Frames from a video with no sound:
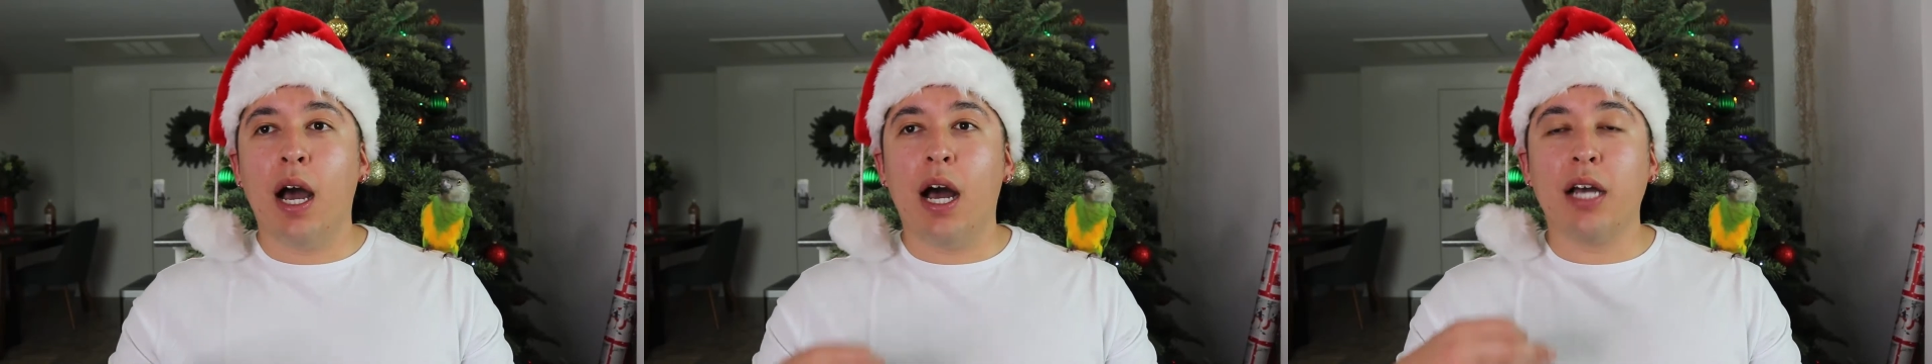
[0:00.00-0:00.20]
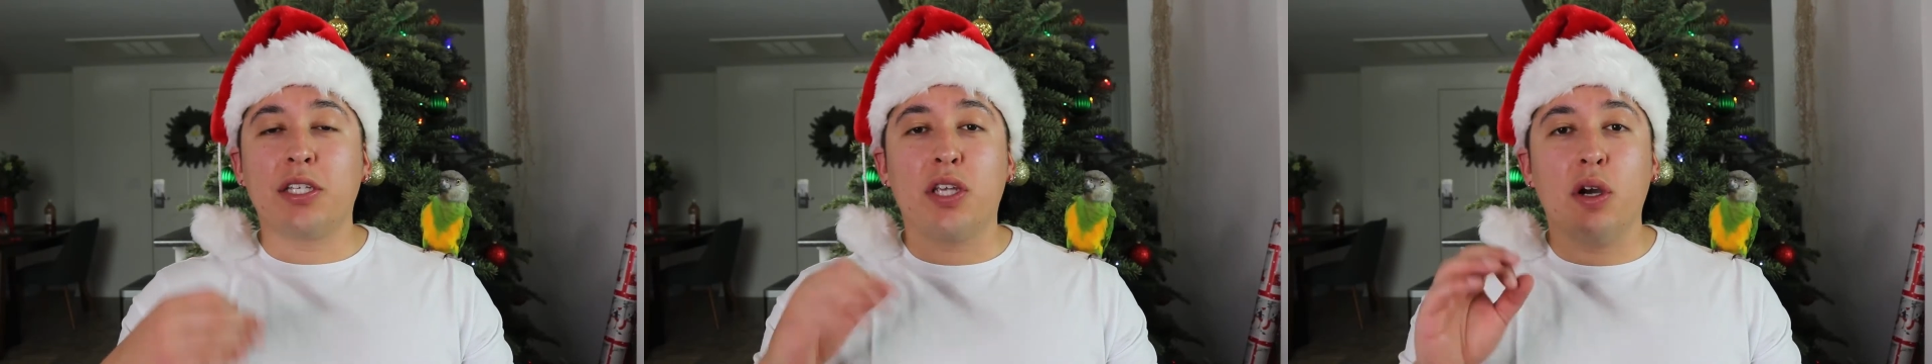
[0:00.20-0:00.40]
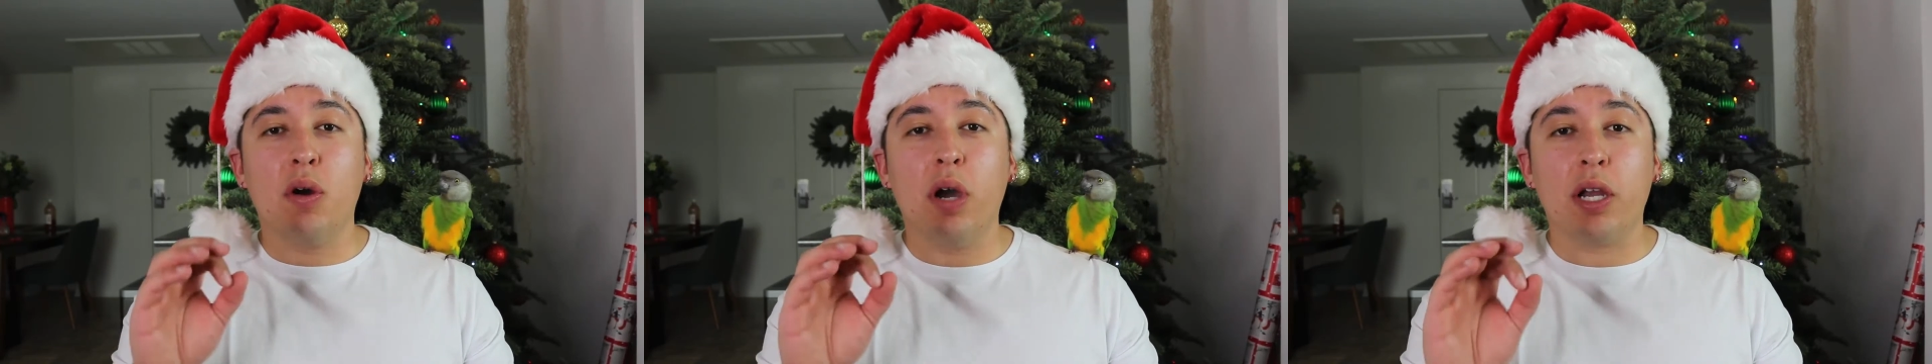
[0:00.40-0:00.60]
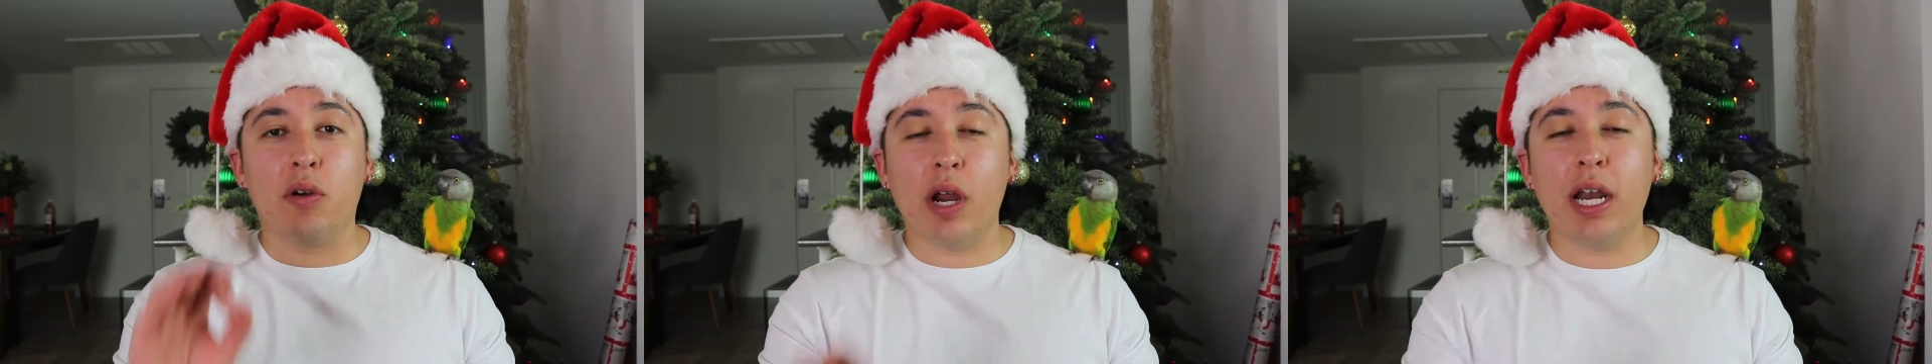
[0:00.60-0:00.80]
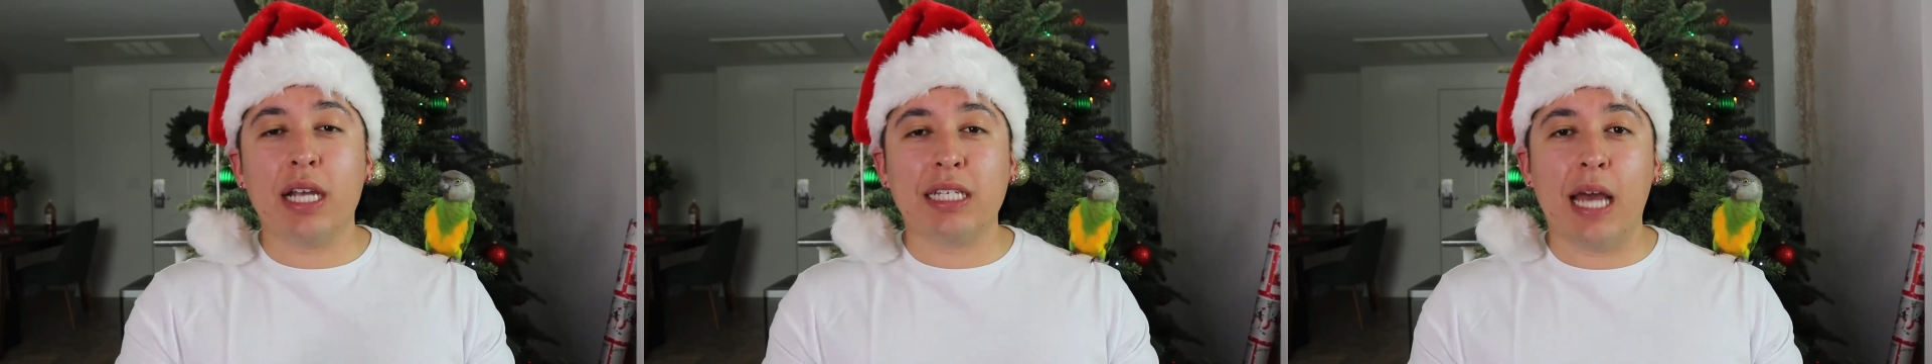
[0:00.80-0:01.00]
So a
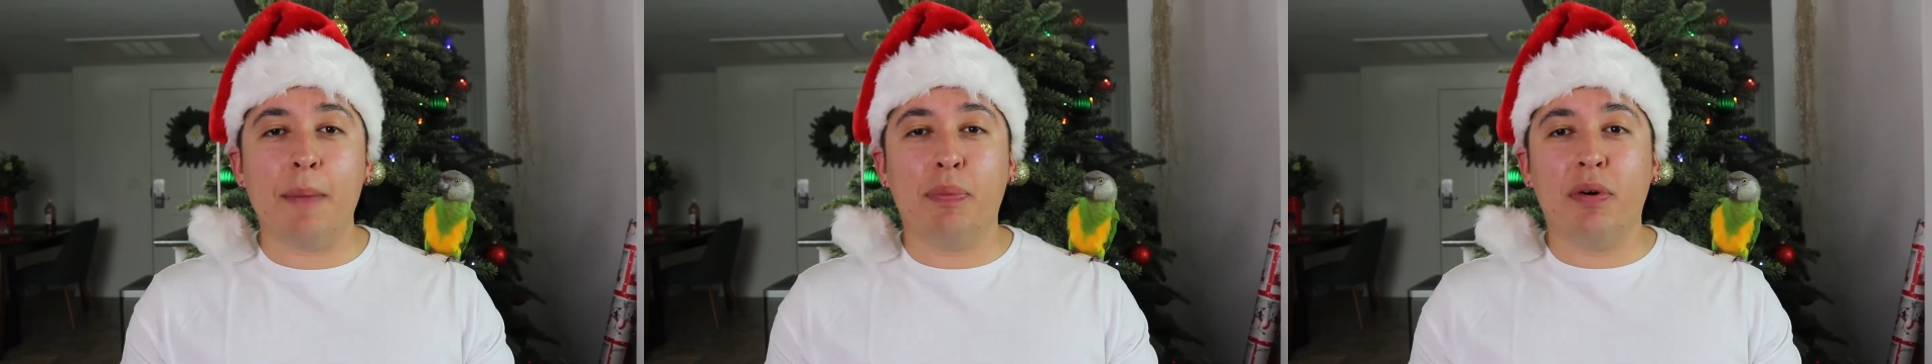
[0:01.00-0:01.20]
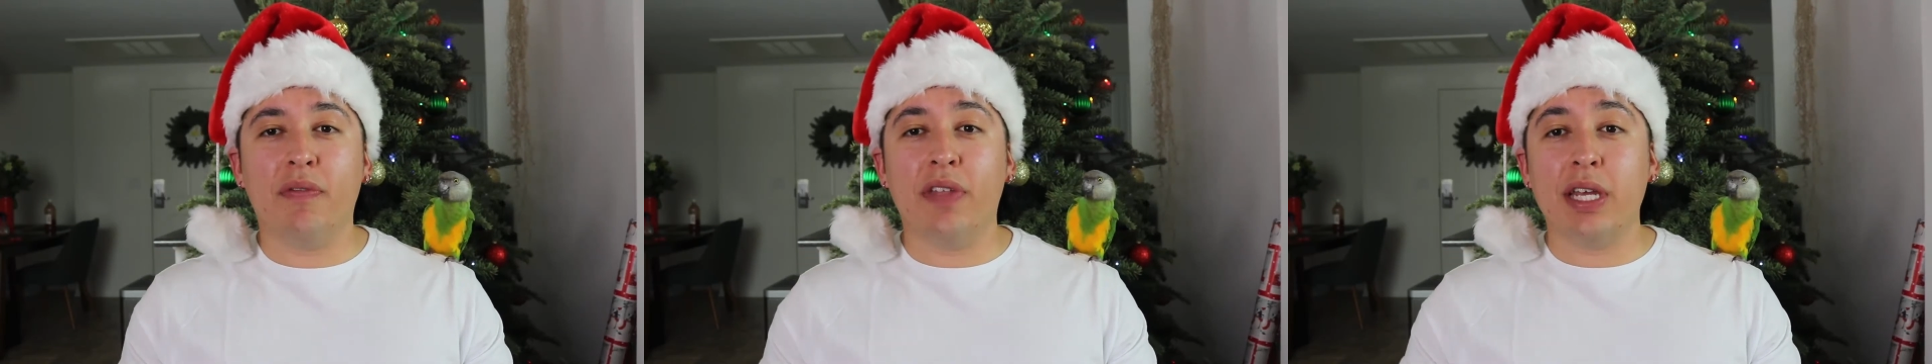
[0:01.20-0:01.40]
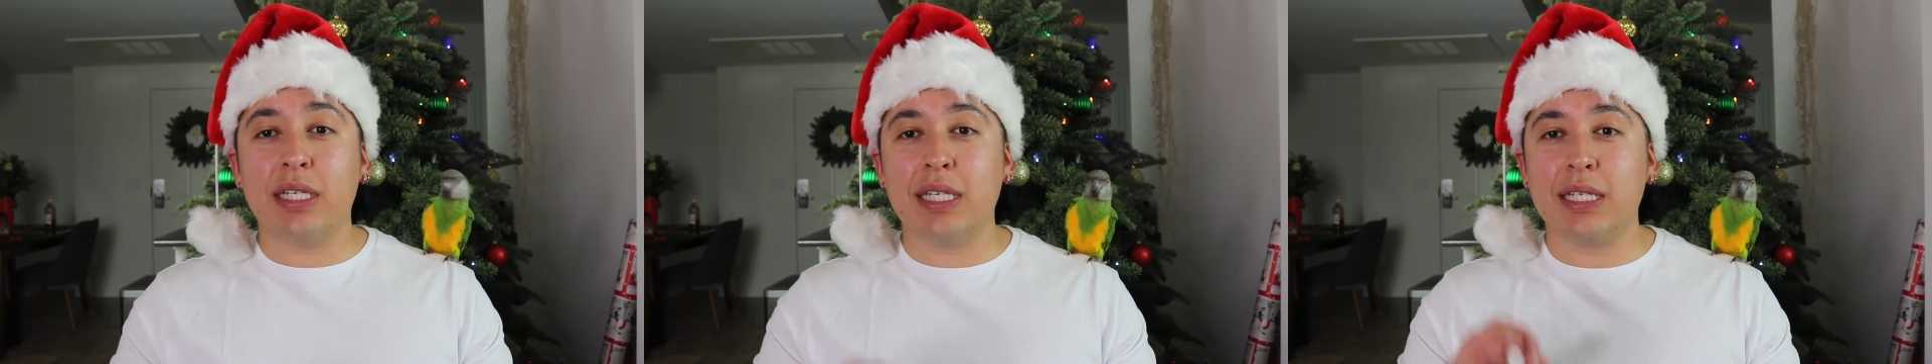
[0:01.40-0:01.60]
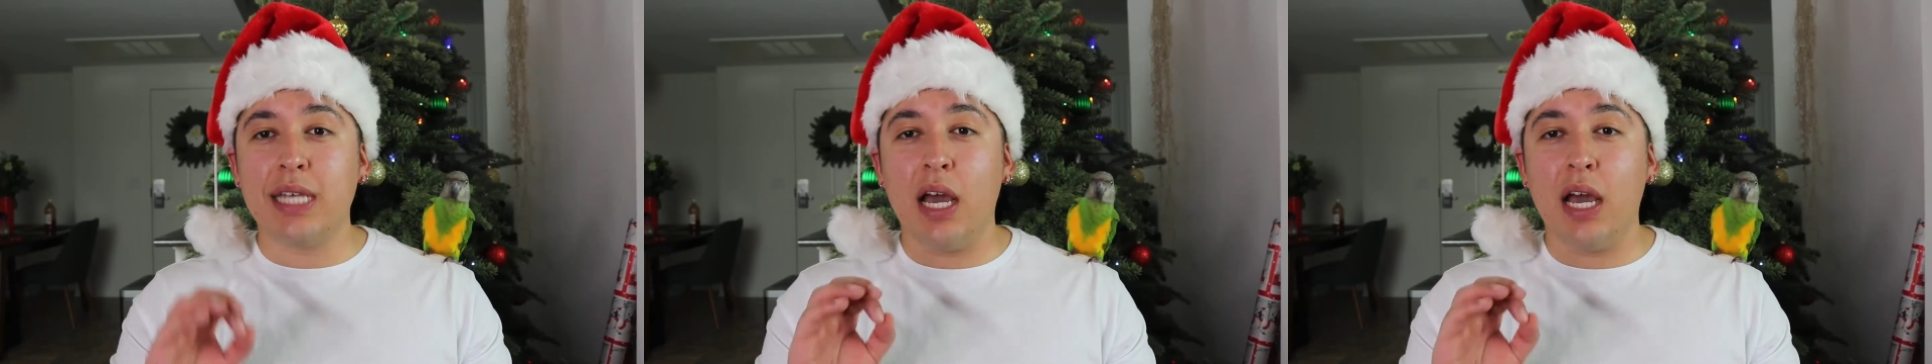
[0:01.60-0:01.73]
great example of this is